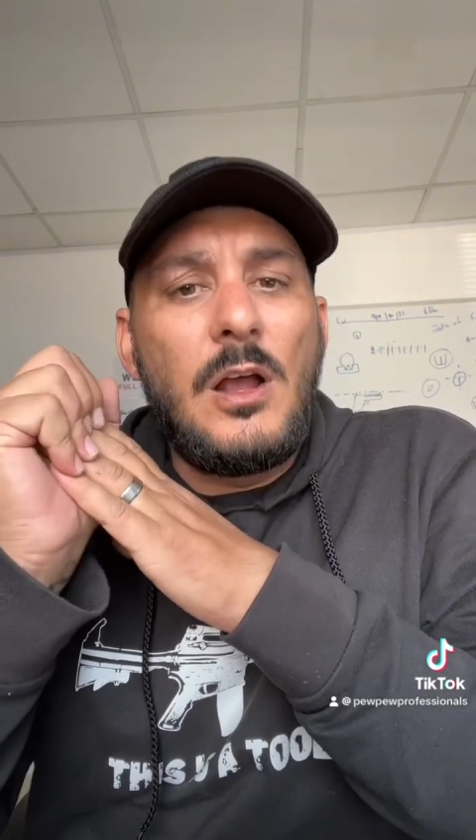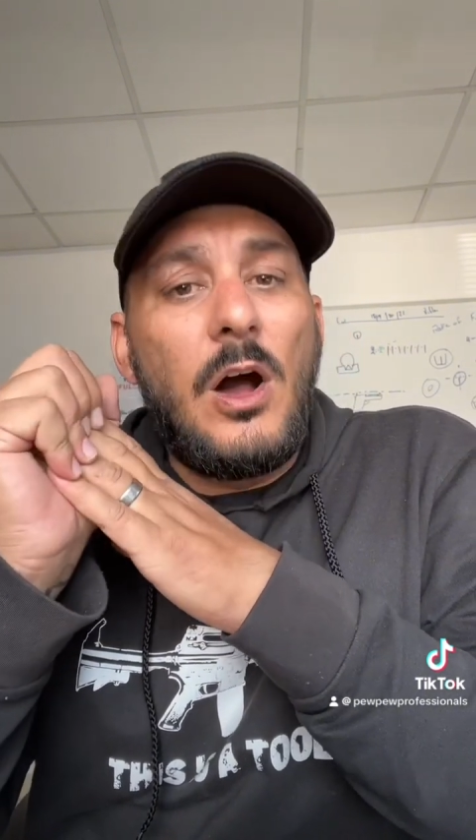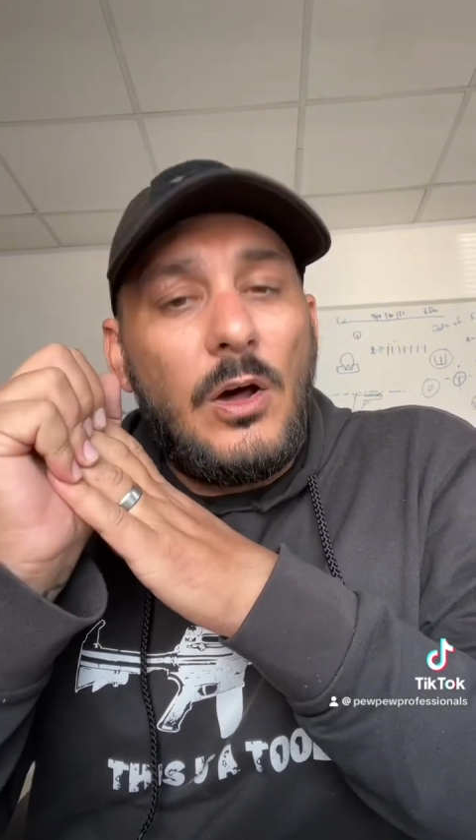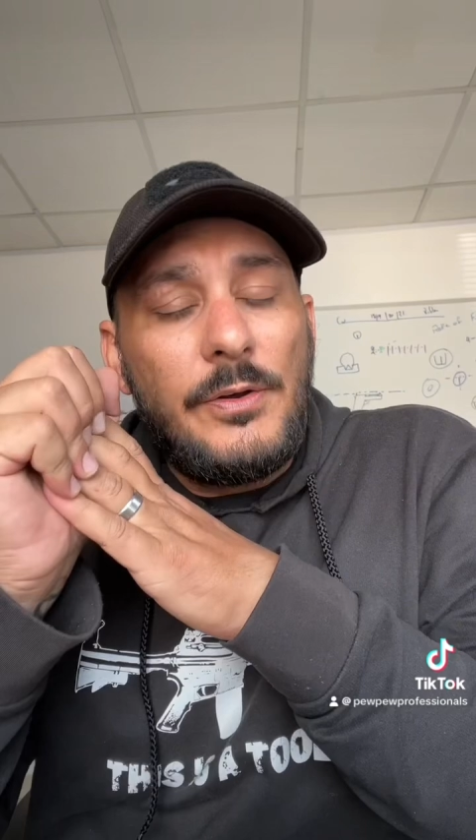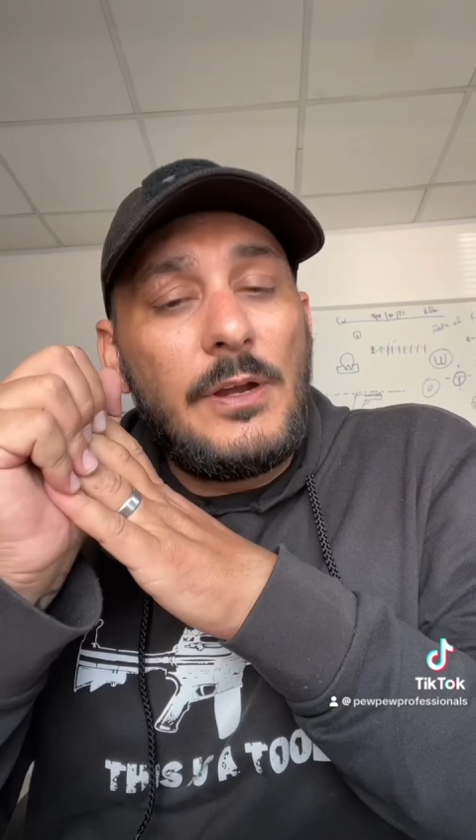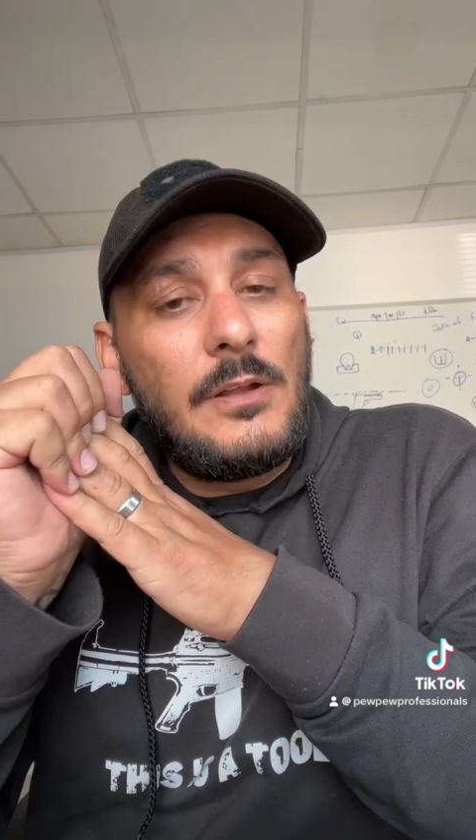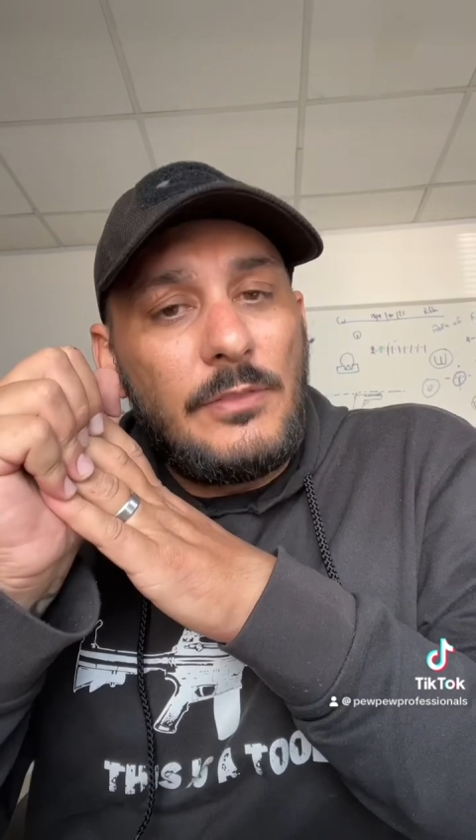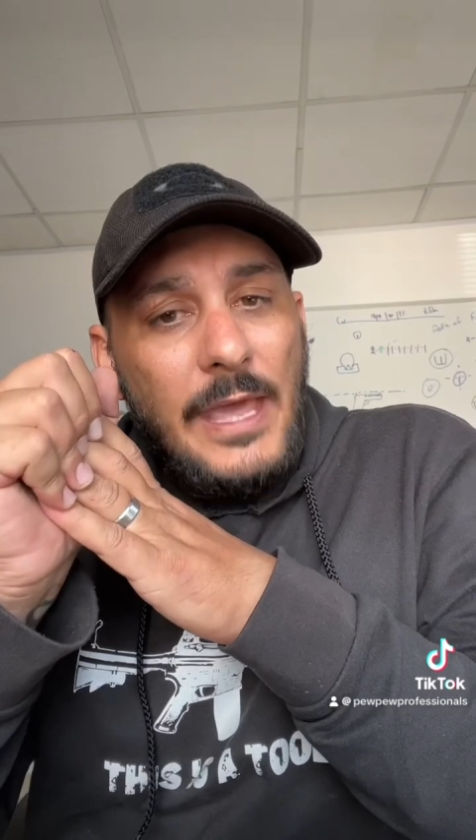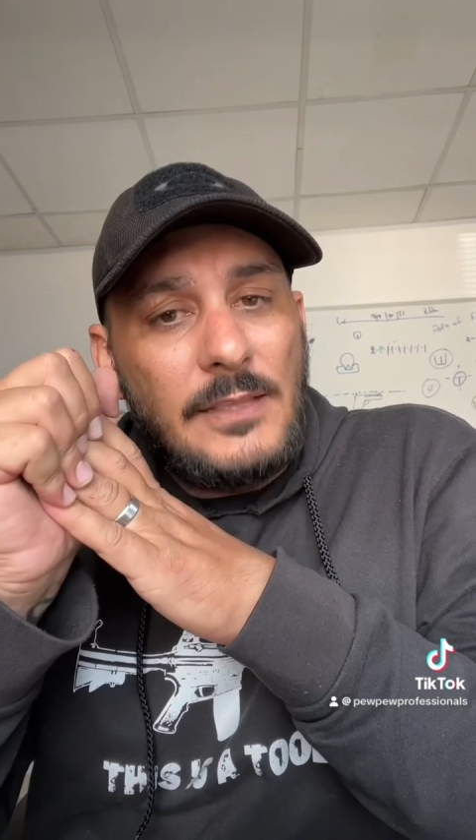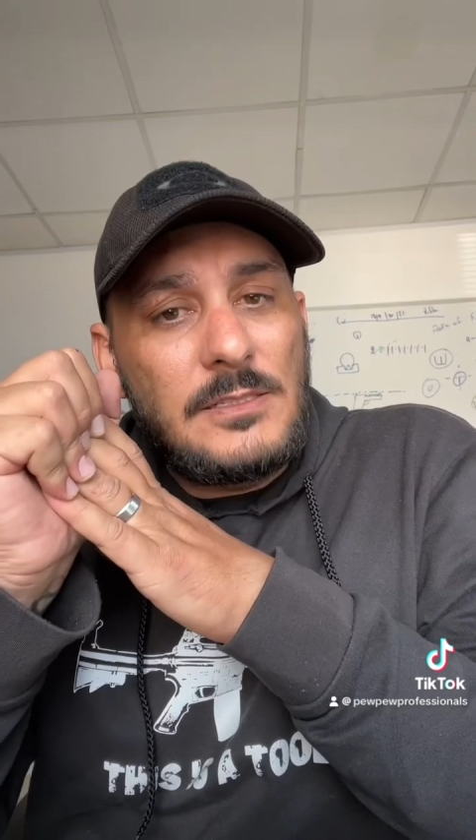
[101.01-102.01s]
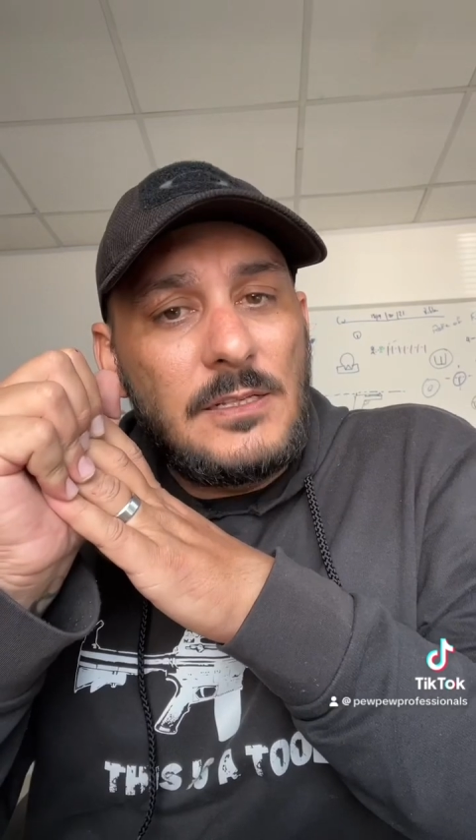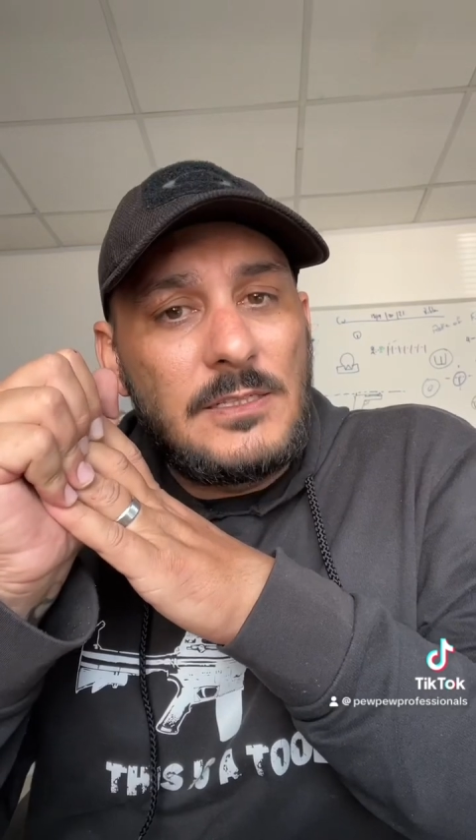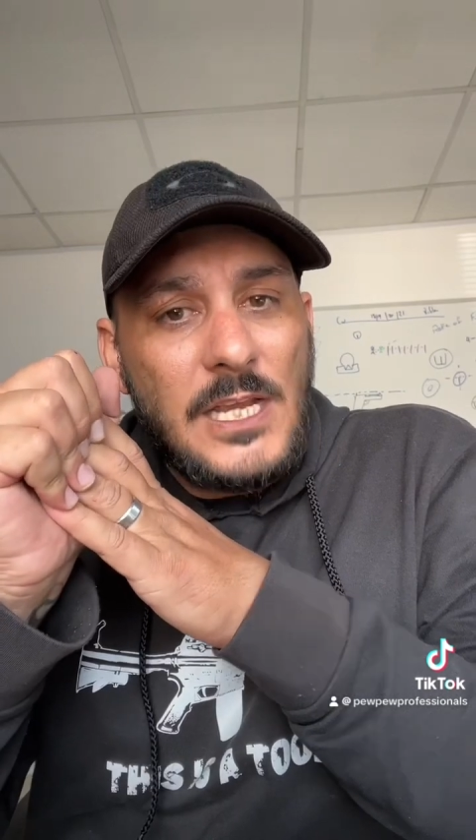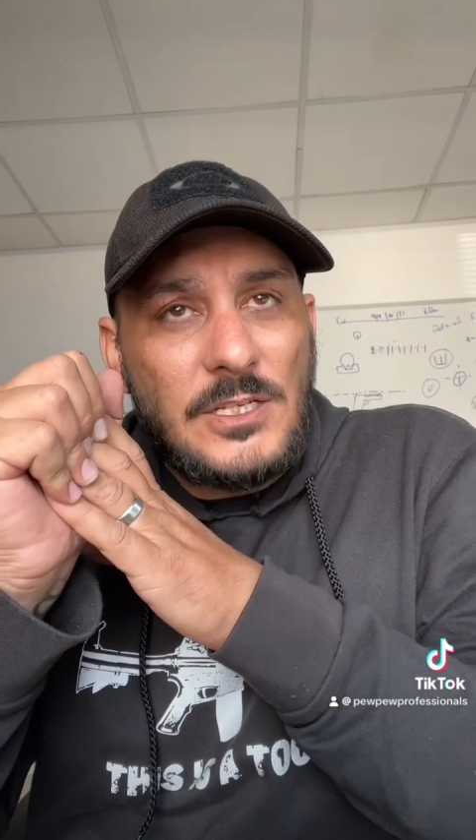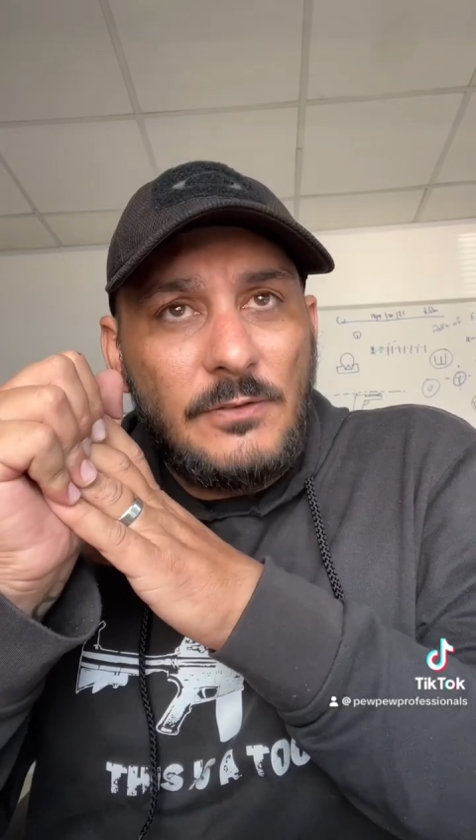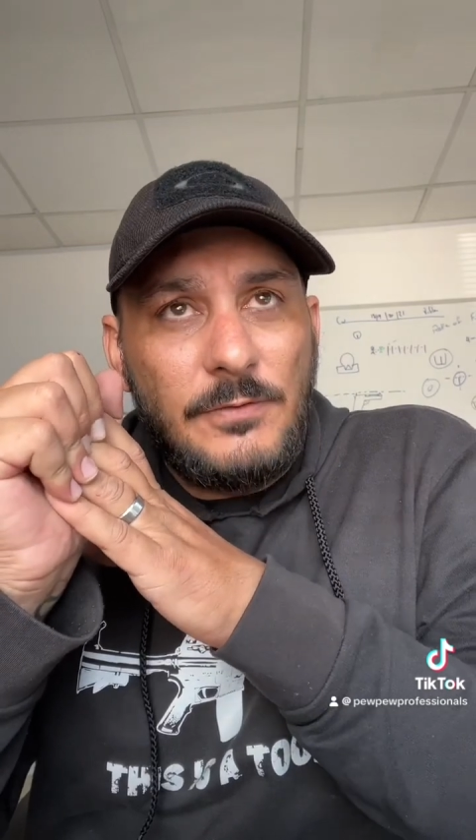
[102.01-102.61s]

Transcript: on that section